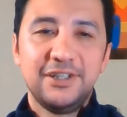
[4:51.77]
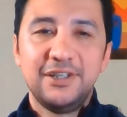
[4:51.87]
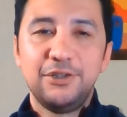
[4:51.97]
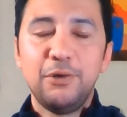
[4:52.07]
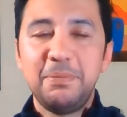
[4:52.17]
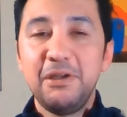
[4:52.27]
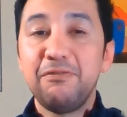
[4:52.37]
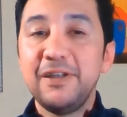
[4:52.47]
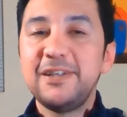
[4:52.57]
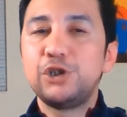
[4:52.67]
Don't be
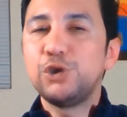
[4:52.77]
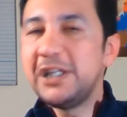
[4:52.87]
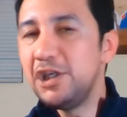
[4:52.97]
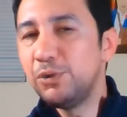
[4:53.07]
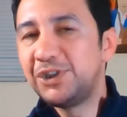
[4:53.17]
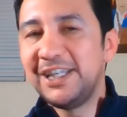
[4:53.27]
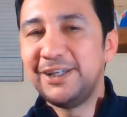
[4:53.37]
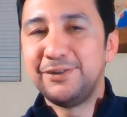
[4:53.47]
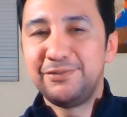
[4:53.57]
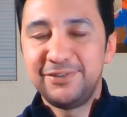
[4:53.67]
afraid to treat
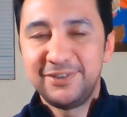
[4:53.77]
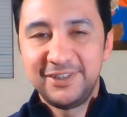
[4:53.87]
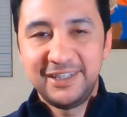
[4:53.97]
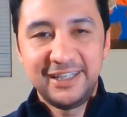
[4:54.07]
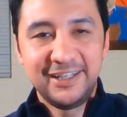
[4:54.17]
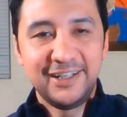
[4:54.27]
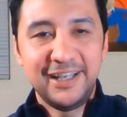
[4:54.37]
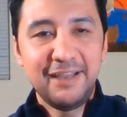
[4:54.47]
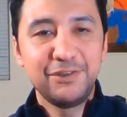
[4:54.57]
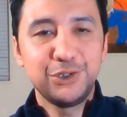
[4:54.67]
yourself.
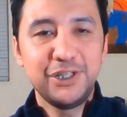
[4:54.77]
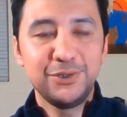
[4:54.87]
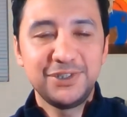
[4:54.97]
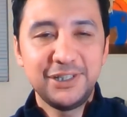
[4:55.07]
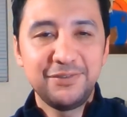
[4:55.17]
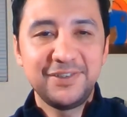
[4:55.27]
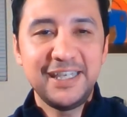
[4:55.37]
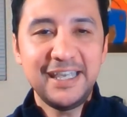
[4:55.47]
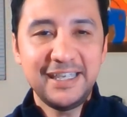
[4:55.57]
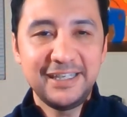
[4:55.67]
Have a treat yourself
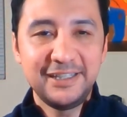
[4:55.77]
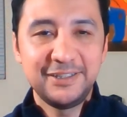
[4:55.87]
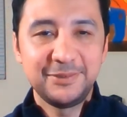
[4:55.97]
day.